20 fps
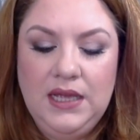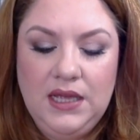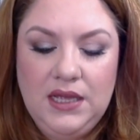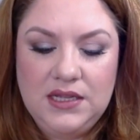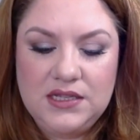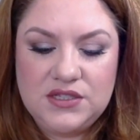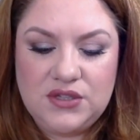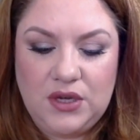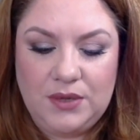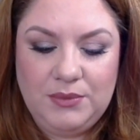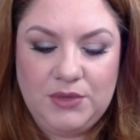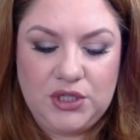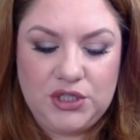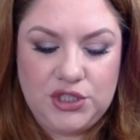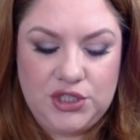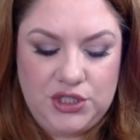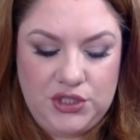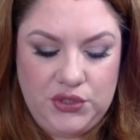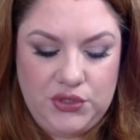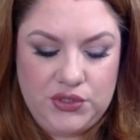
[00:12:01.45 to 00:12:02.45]
So I'm going
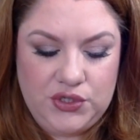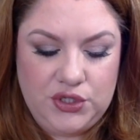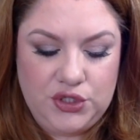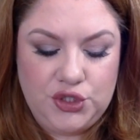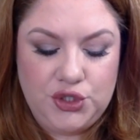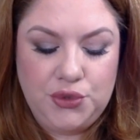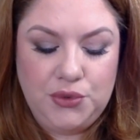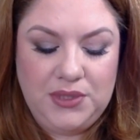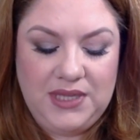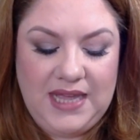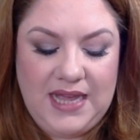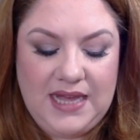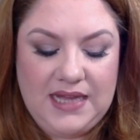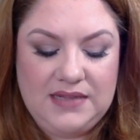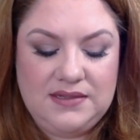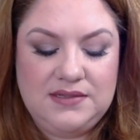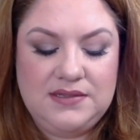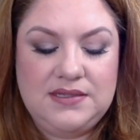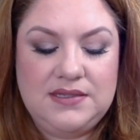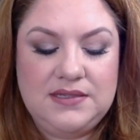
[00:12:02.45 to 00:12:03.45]
to use
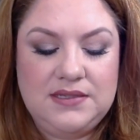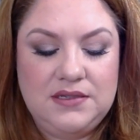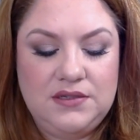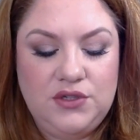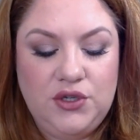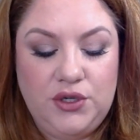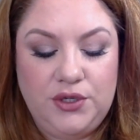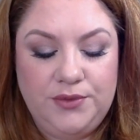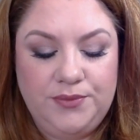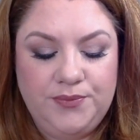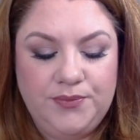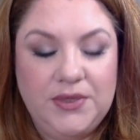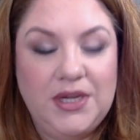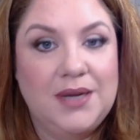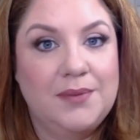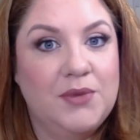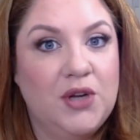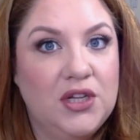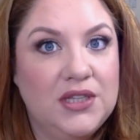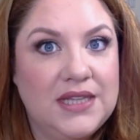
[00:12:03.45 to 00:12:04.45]
Julianne's, no,
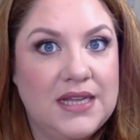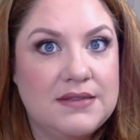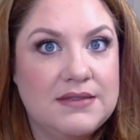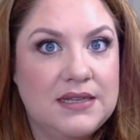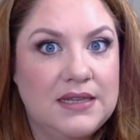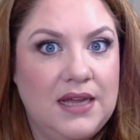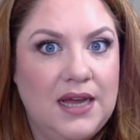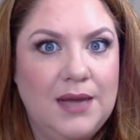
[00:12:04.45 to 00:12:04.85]
I'm not, that's a lie.